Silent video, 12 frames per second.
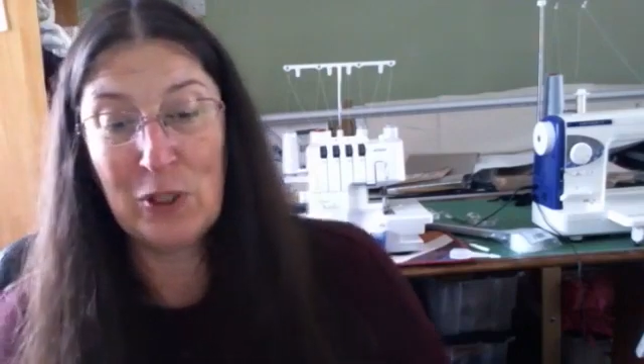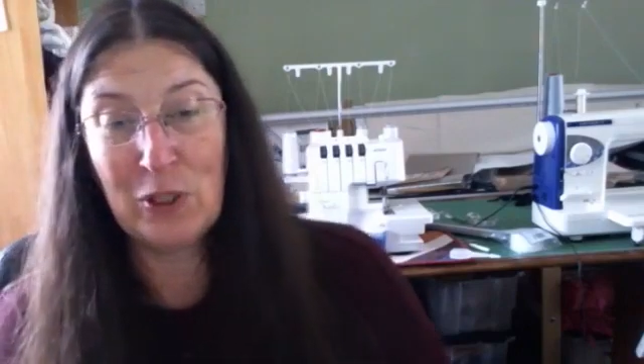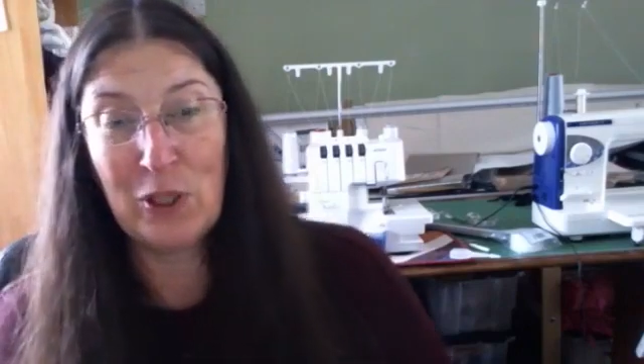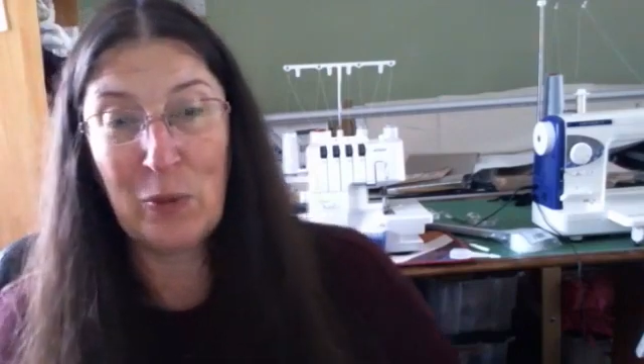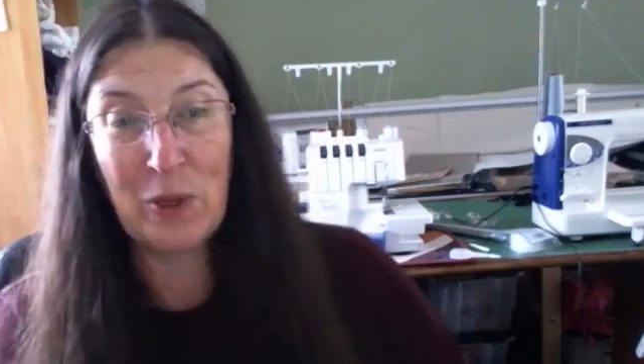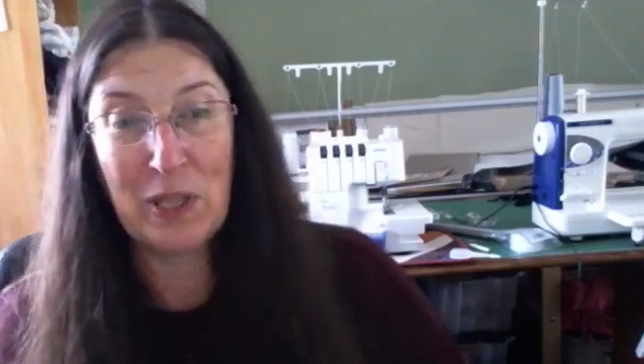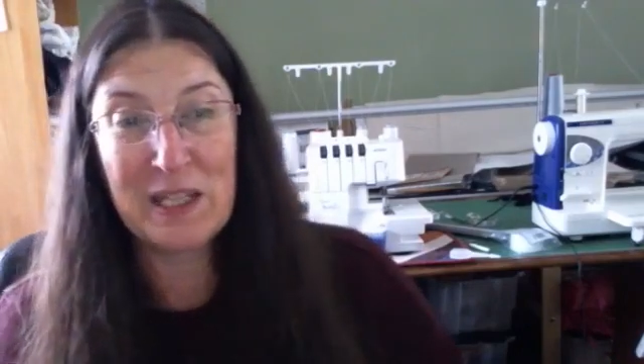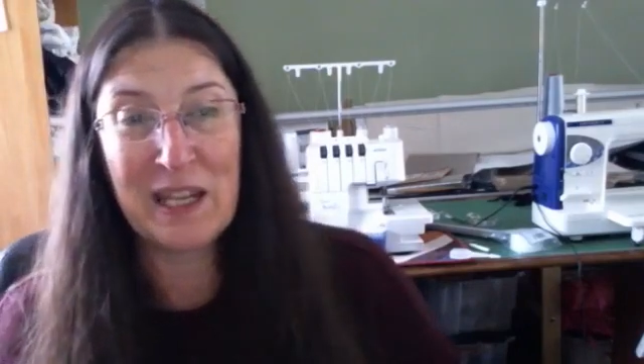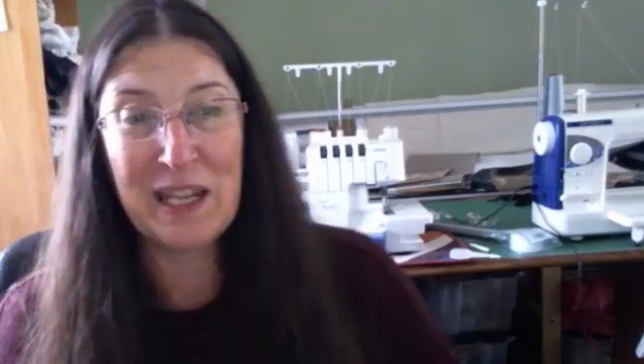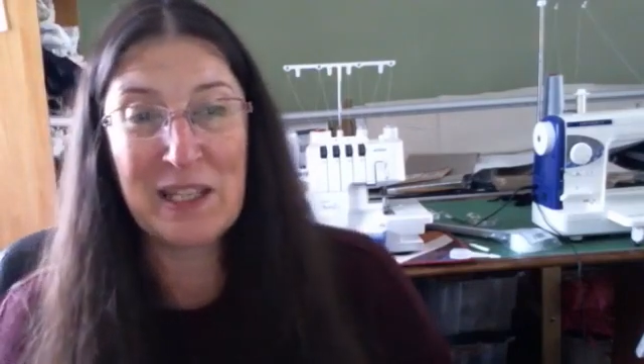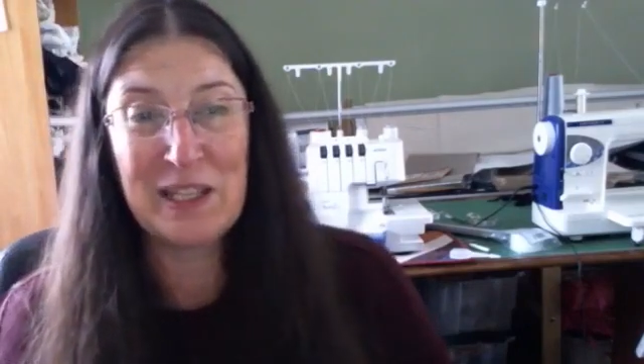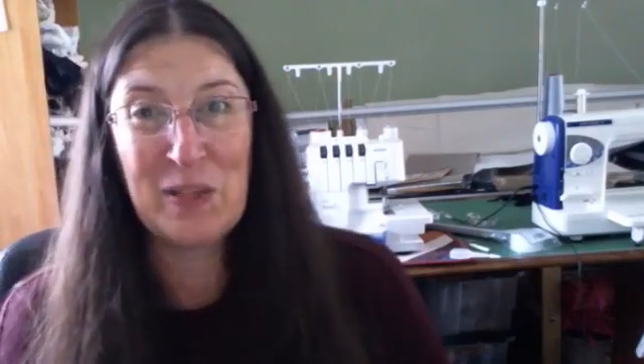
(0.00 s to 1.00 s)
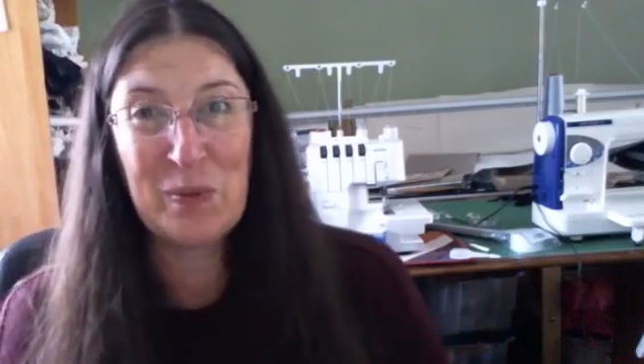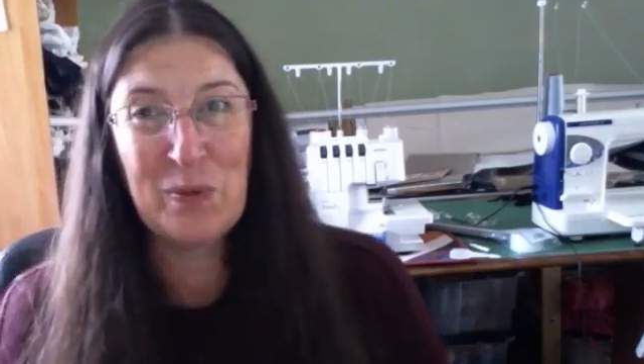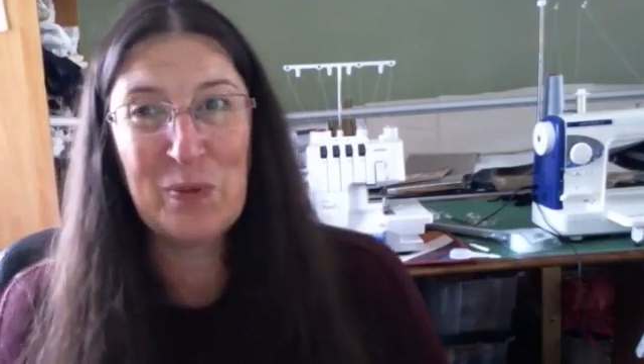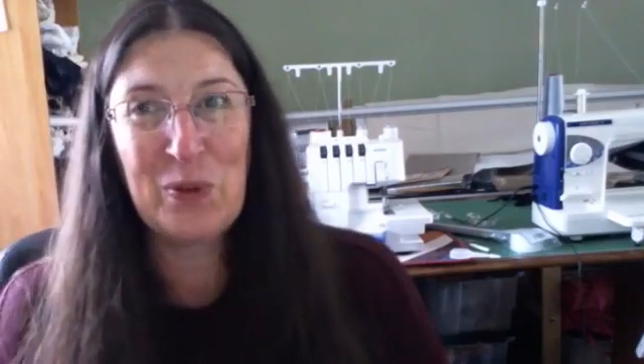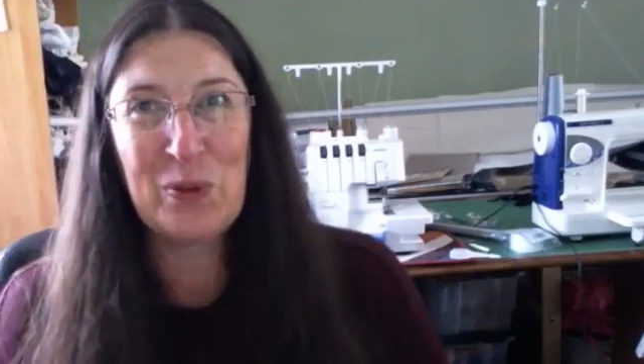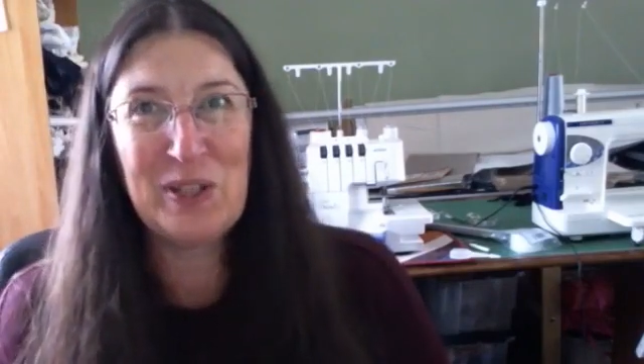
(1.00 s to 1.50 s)
you know what the tax is
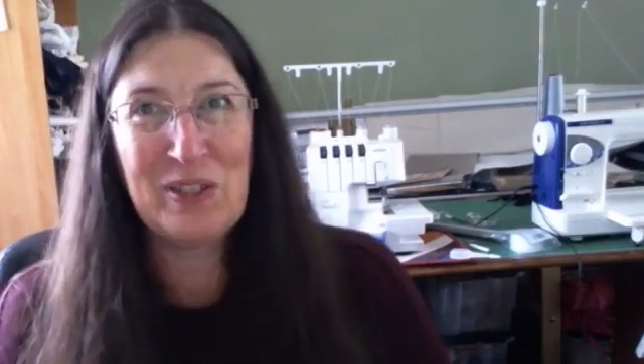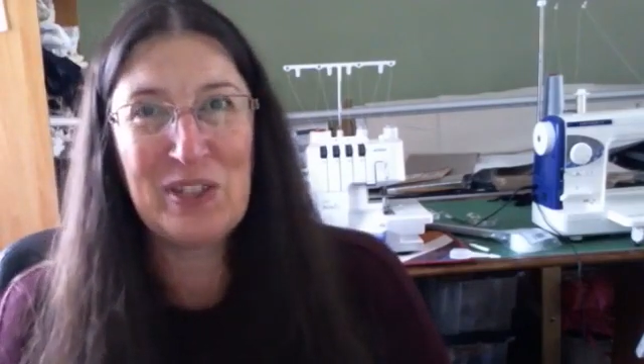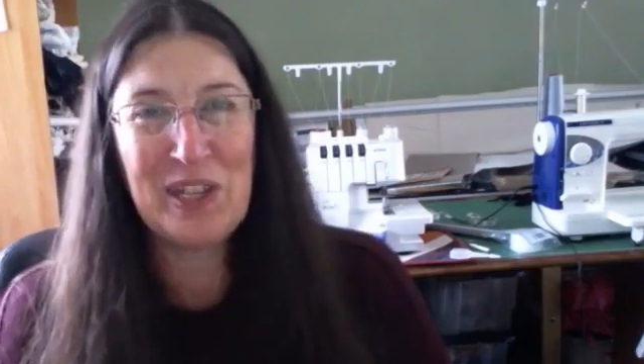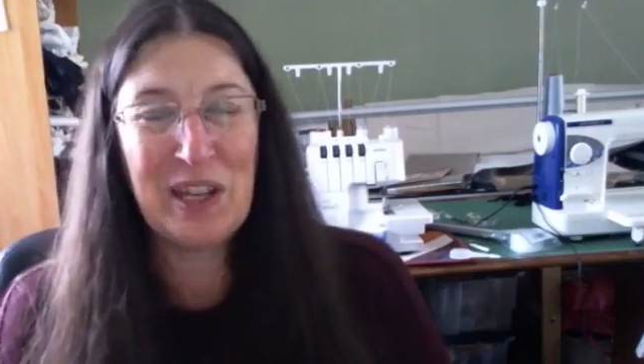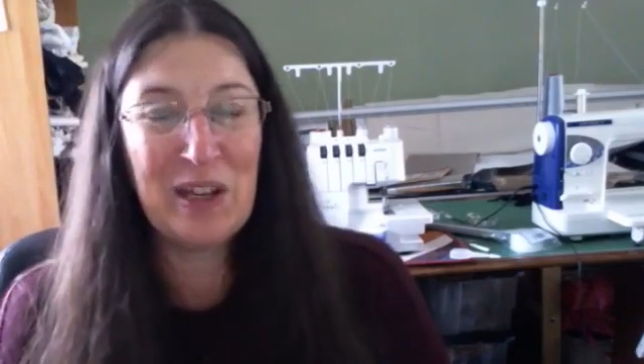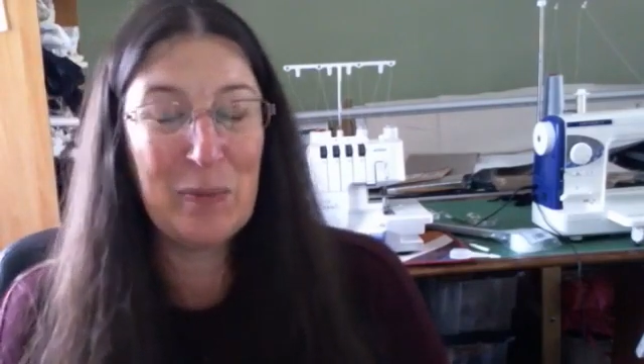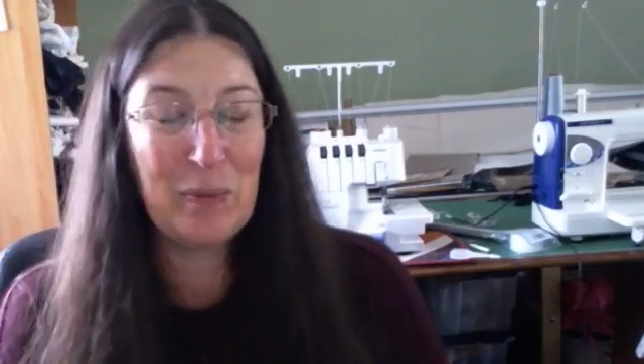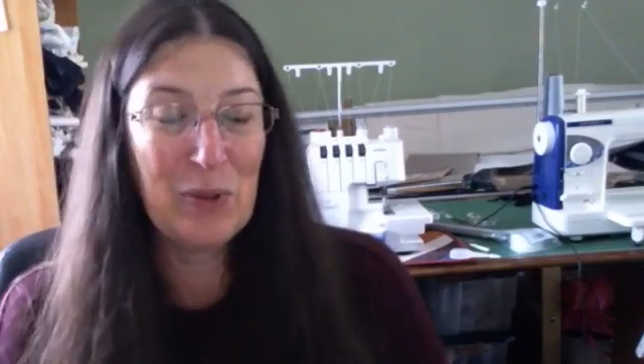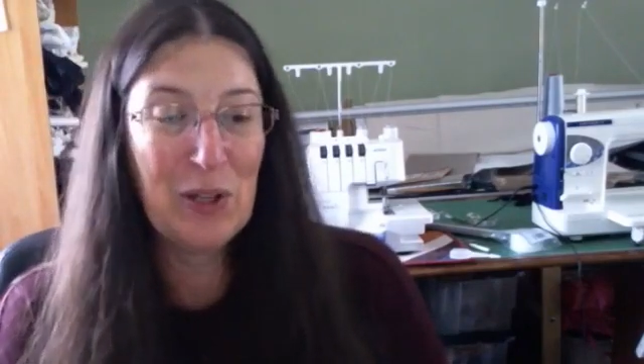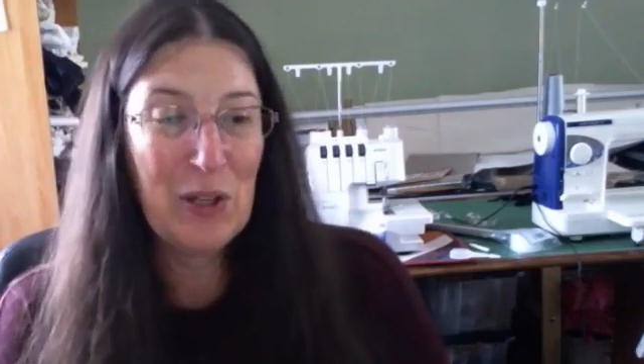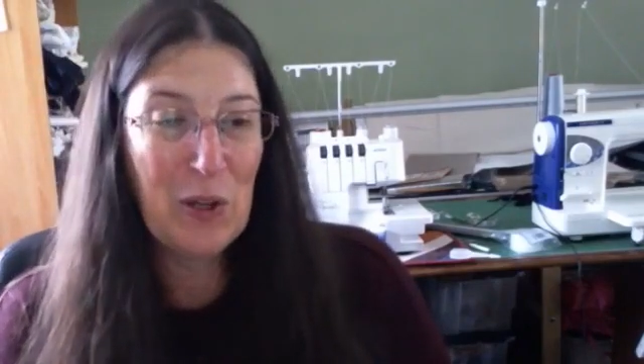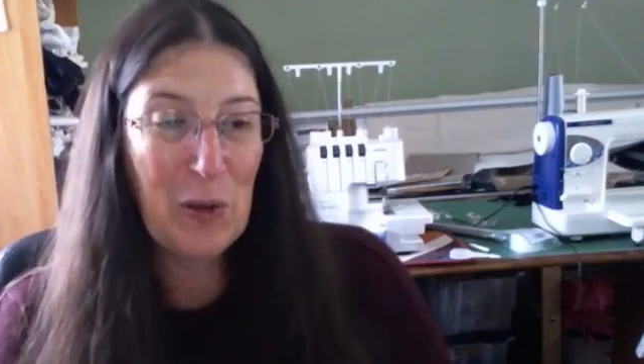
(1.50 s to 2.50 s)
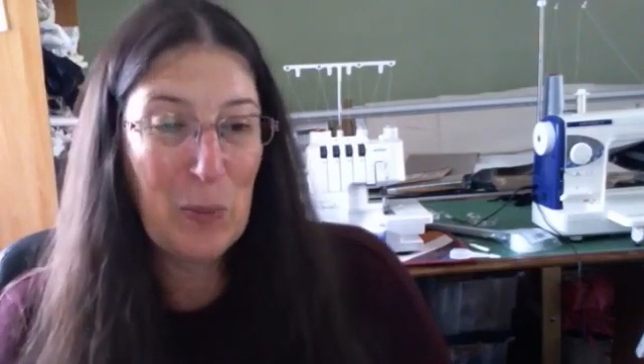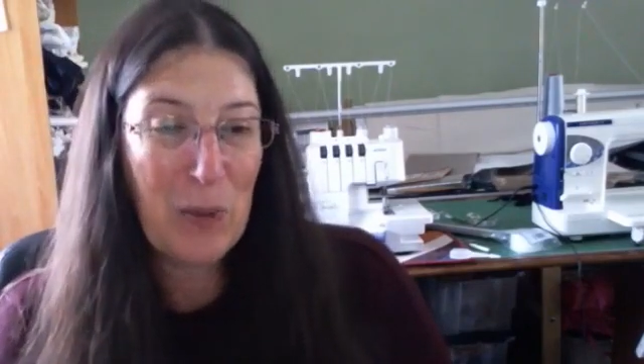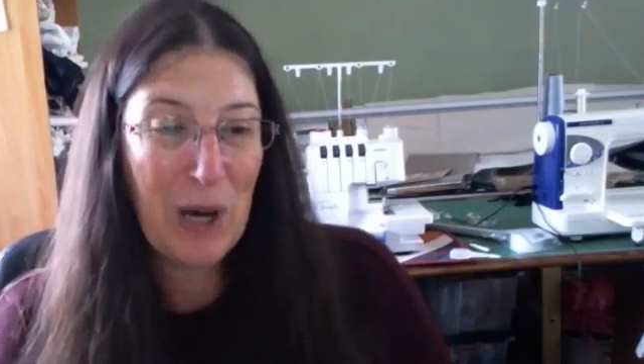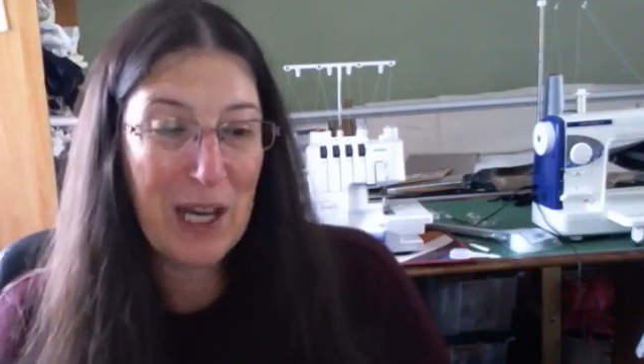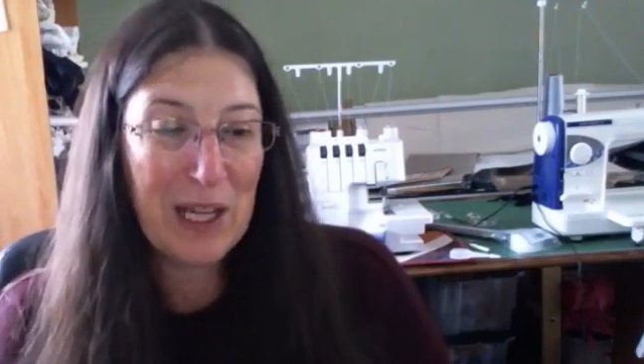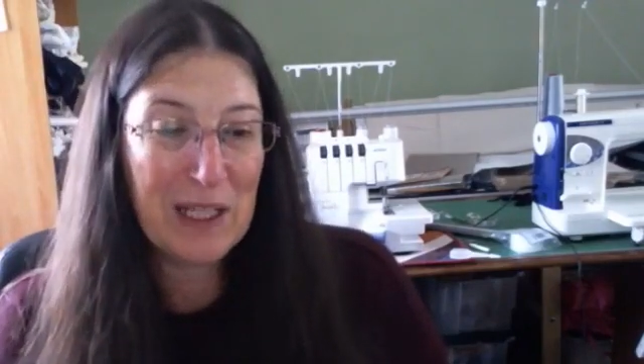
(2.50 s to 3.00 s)
before you start
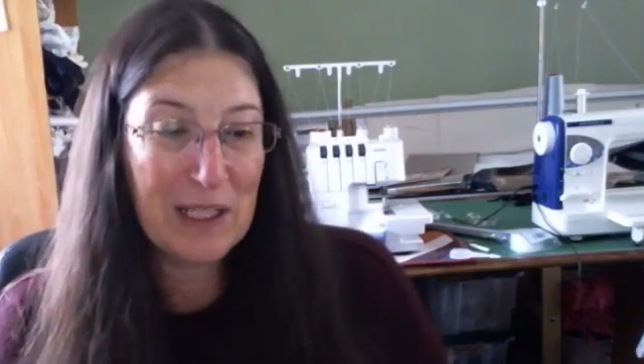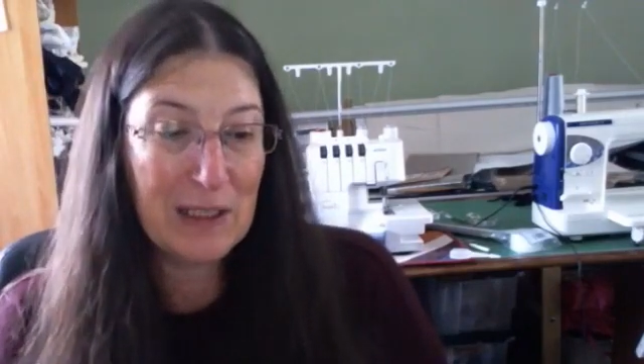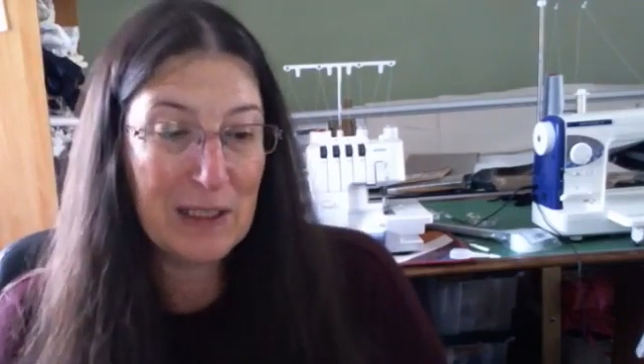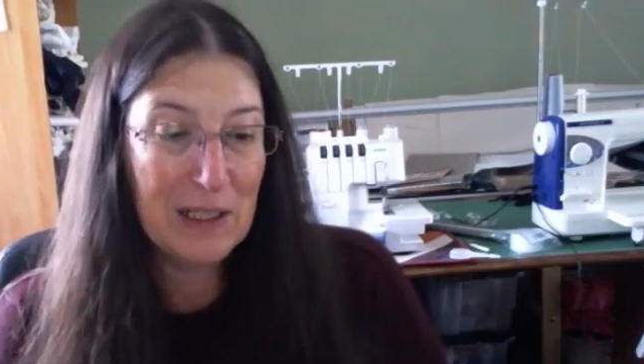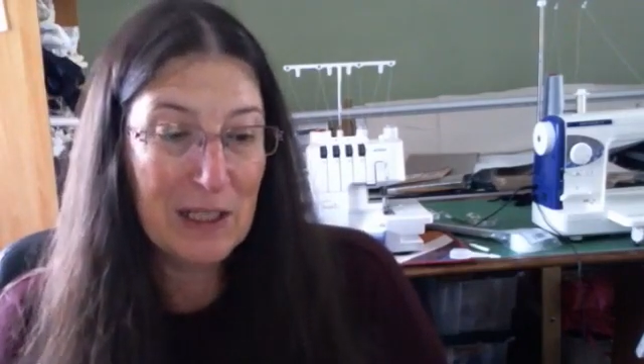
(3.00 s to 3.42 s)
buying it.